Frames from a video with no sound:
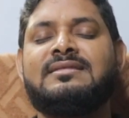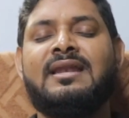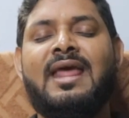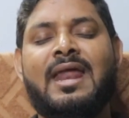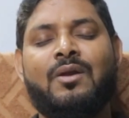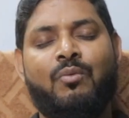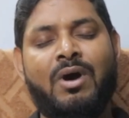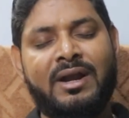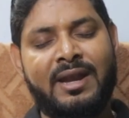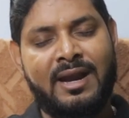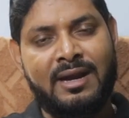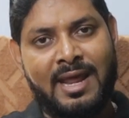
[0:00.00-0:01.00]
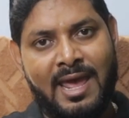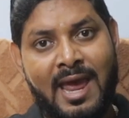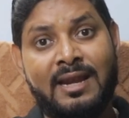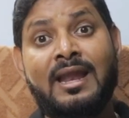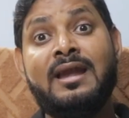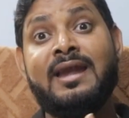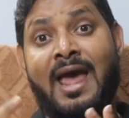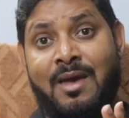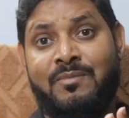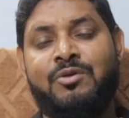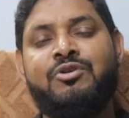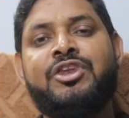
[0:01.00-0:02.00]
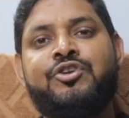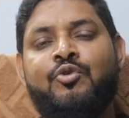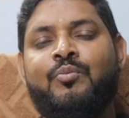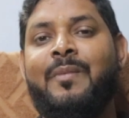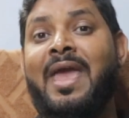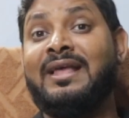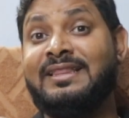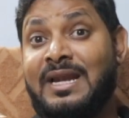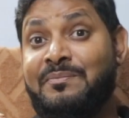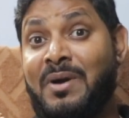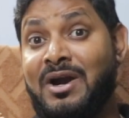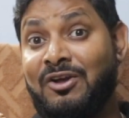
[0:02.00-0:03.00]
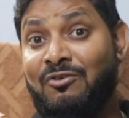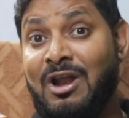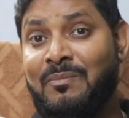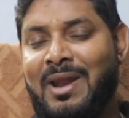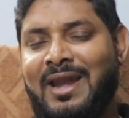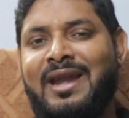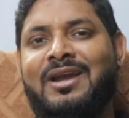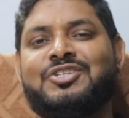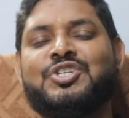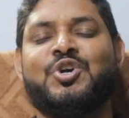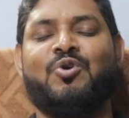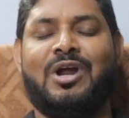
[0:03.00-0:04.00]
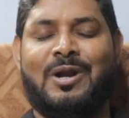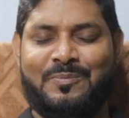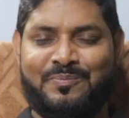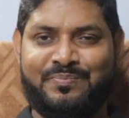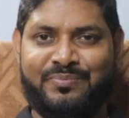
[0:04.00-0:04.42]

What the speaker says: Then at that time you need to make that particular planet stronger.